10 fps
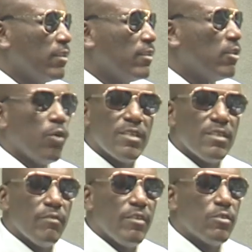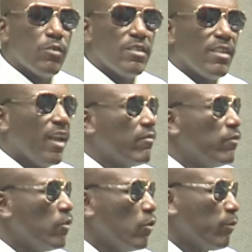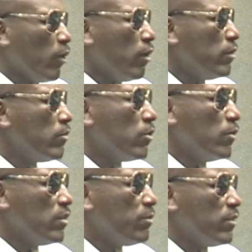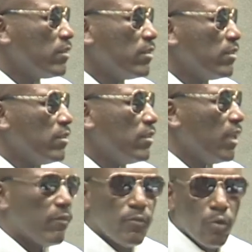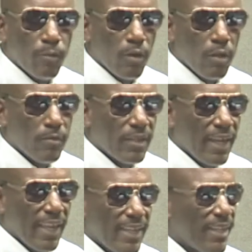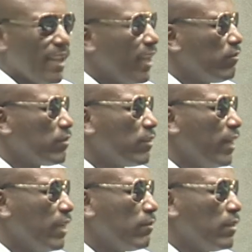Those individuals, they have no problem going to prison. They have no problem dying in the life of crime.